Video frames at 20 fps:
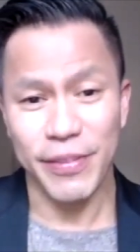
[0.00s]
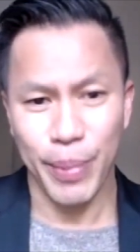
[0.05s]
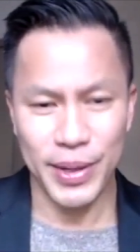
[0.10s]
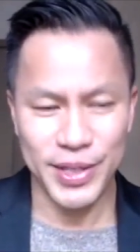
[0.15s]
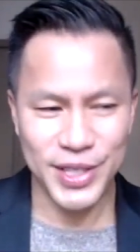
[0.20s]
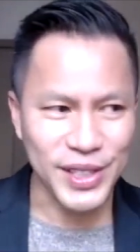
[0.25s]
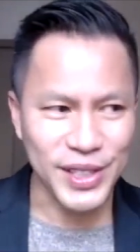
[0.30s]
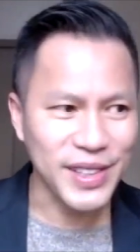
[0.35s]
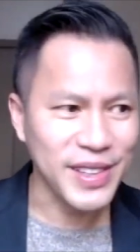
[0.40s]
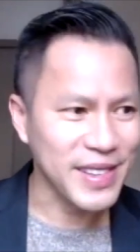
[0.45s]

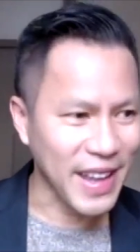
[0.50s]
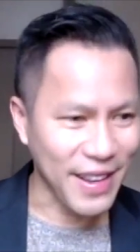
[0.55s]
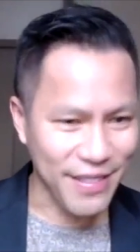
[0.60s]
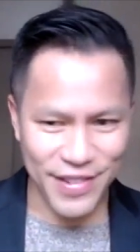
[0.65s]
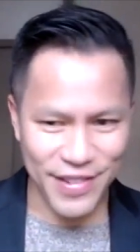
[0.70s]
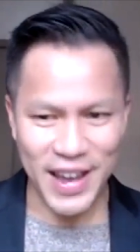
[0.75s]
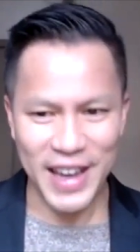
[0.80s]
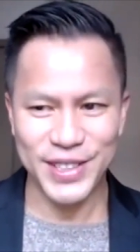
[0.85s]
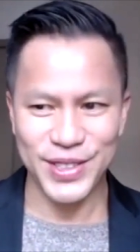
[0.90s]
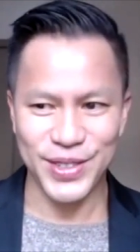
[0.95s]
particularly that
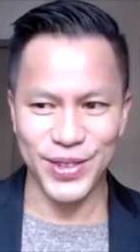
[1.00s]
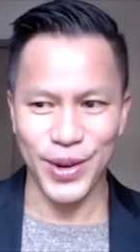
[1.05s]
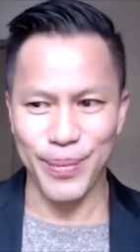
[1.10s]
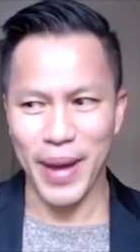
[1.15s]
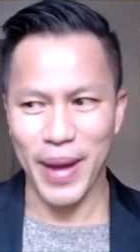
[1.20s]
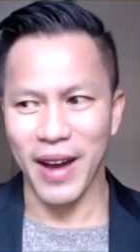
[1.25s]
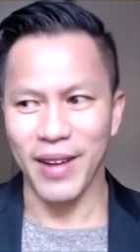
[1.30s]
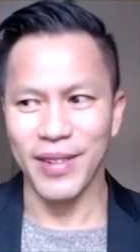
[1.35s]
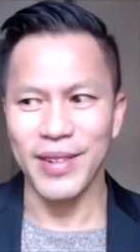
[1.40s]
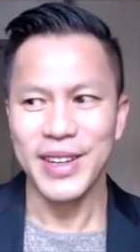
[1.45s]
factor
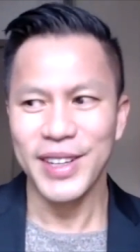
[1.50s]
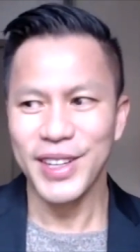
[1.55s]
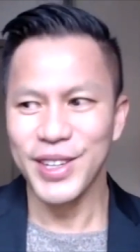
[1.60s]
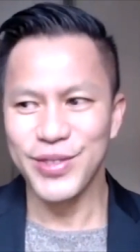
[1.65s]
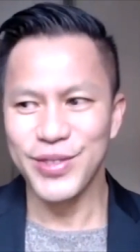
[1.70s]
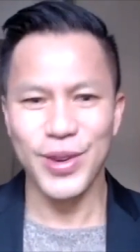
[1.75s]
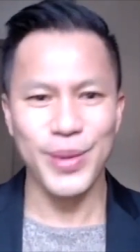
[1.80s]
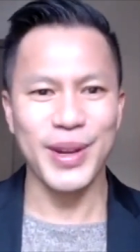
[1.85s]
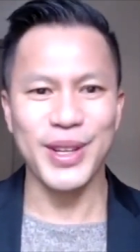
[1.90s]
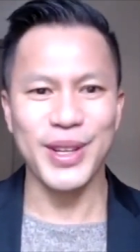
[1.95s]
about
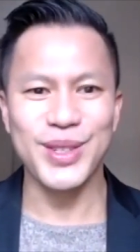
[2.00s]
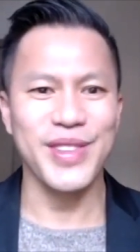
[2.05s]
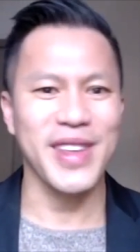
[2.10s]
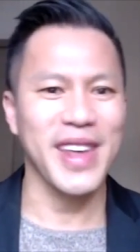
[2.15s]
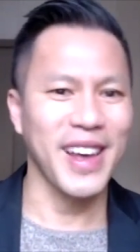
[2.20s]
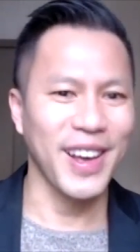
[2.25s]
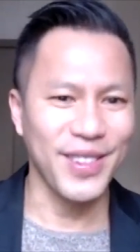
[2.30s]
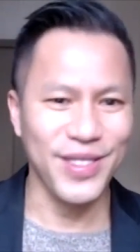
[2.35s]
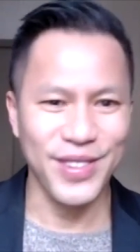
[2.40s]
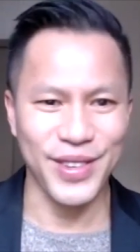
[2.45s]
contributing to the
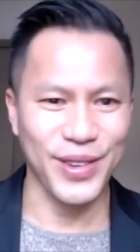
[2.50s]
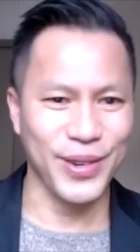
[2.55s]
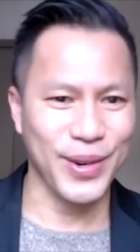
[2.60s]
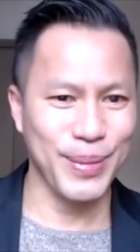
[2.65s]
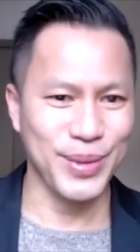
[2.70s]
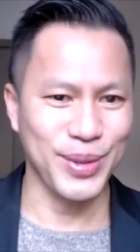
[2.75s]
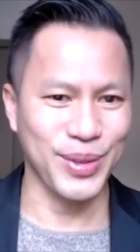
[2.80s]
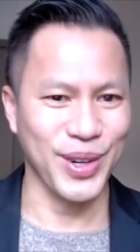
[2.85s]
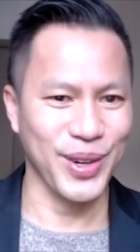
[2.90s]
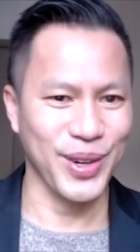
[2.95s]
health of the
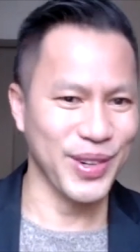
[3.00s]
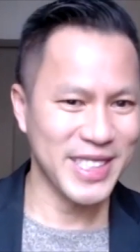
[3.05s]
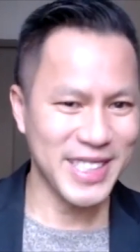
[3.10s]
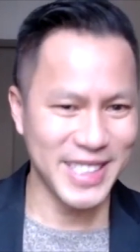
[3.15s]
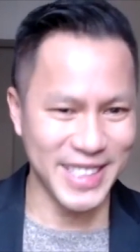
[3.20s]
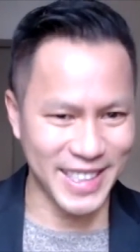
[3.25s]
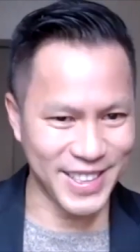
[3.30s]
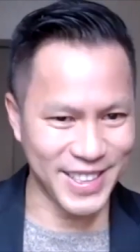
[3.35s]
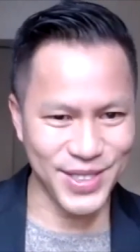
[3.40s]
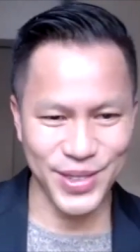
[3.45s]
cryptocurrency
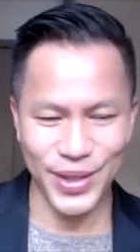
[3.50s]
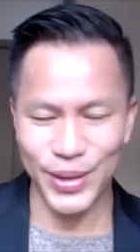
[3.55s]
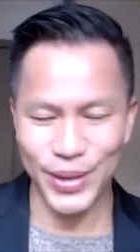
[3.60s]
industry.